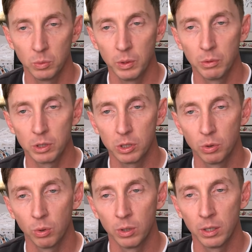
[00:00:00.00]
we
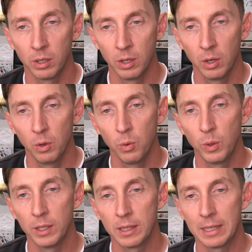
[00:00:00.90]
restored
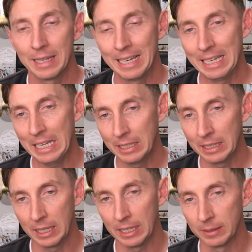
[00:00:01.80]
with an
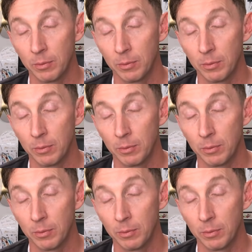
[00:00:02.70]
inlay.